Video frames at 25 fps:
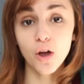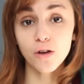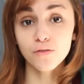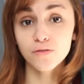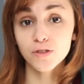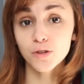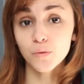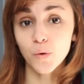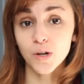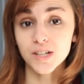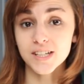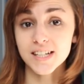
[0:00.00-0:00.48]
know
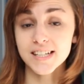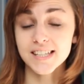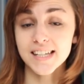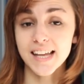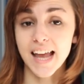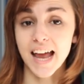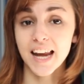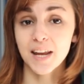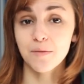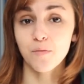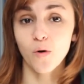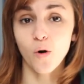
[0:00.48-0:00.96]
if you want to
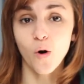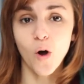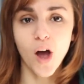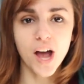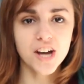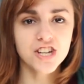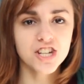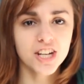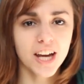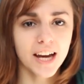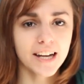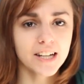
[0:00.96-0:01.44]
see any
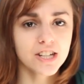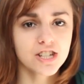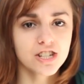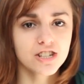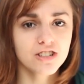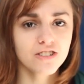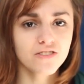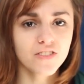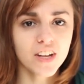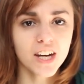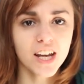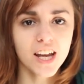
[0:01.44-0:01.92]
more
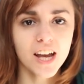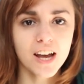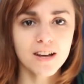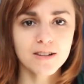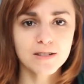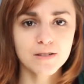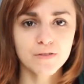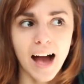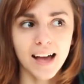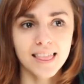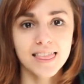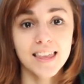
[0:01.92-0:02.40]
educational
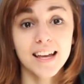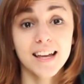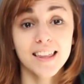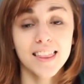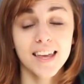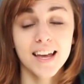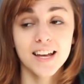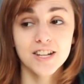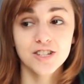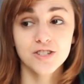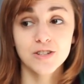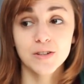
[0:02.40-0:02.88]
videos. I
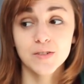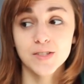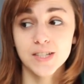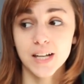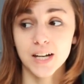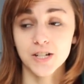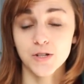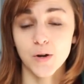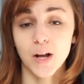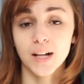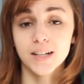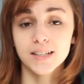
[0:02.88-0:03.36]
think the history of
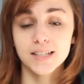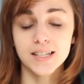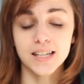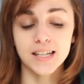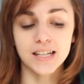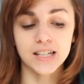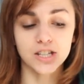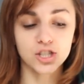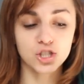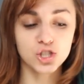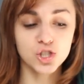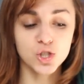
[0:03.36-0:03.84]

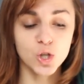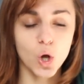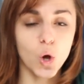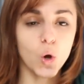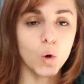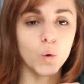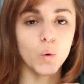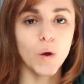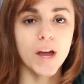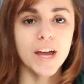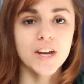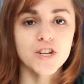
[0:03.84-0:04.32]
sexuality is
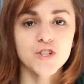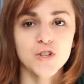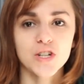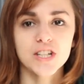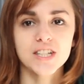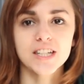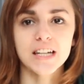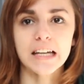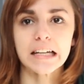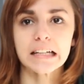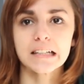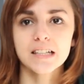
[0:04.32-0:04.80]
so
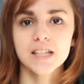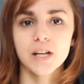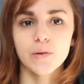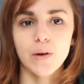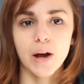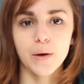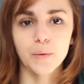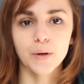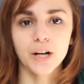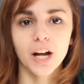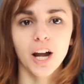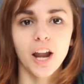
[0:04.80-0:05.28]
interesting,
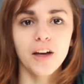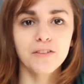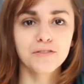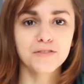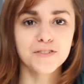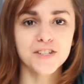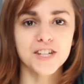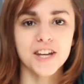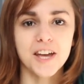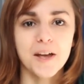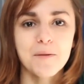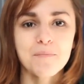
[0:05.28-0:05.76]
so I would
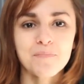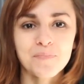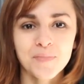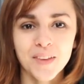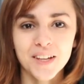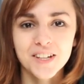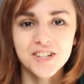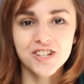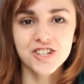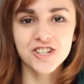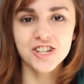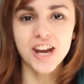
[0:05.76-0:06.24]
love to
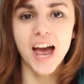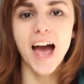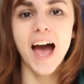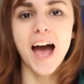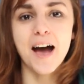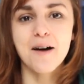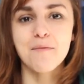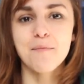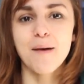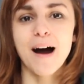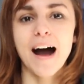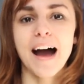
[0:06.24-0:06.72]

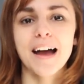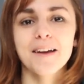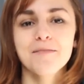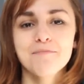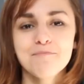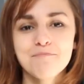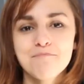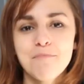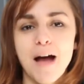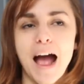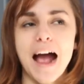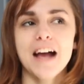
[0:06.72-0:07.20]
share
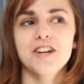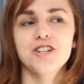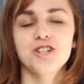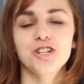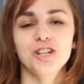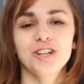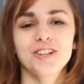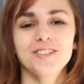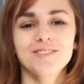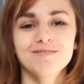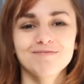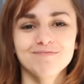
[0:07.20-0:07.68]
my
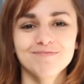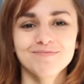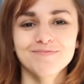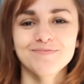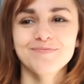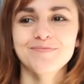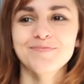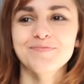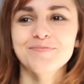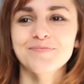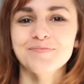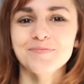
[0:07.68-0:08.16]
passion
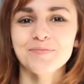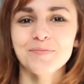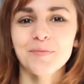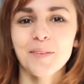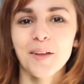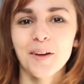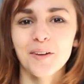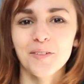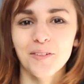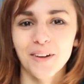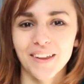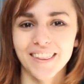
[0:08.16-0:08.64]

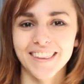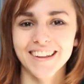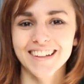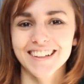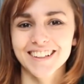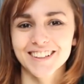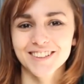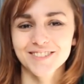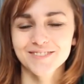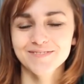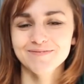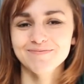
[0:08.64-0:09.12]
with
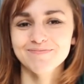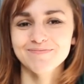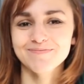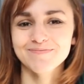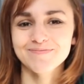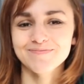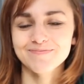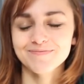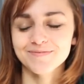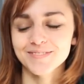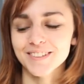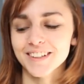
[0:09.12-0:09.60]
you.
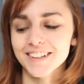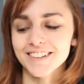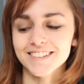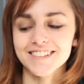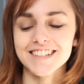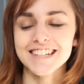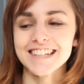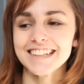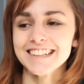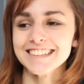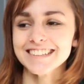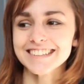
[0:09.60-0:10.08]

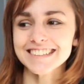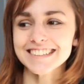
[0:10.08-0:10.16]
Oh dear.